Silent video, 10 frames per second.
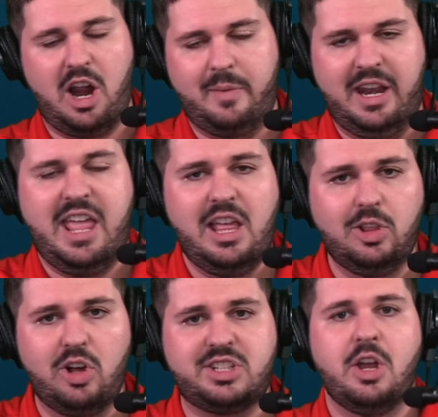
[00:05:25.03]
I mean, he
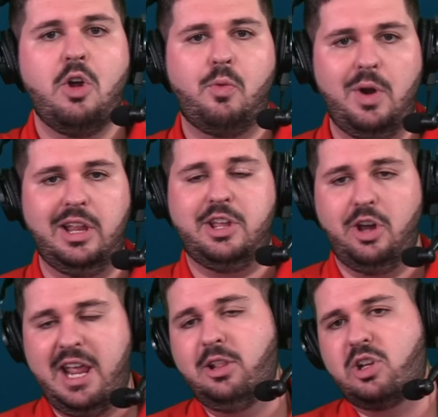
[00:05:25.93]
looks really
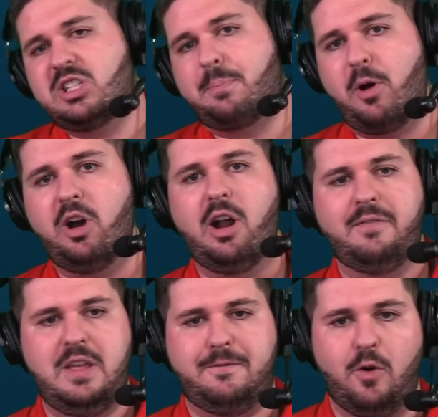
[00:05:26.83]
good. He looks the part
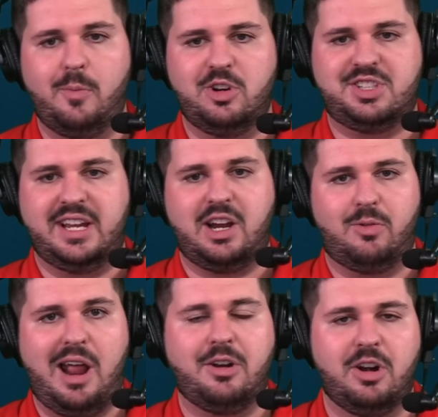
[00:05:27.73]
of the former second
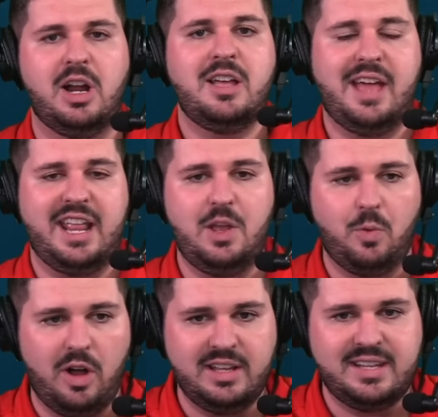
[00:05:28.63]
rounder that he
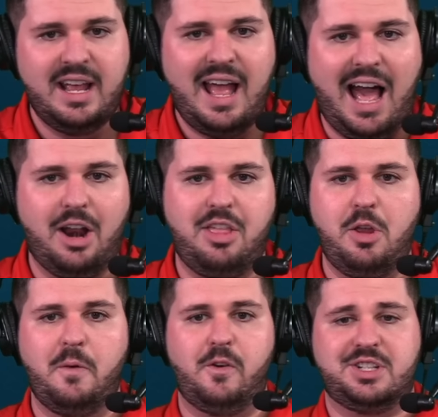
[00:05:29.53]
was out of the
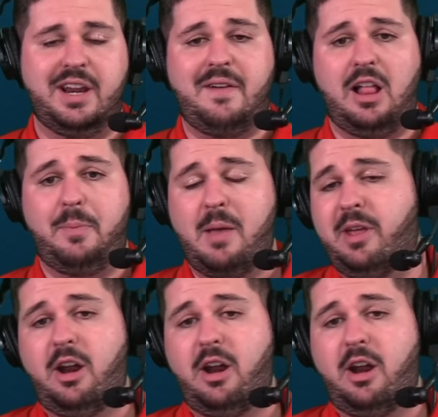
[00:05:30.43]
University of Alabama.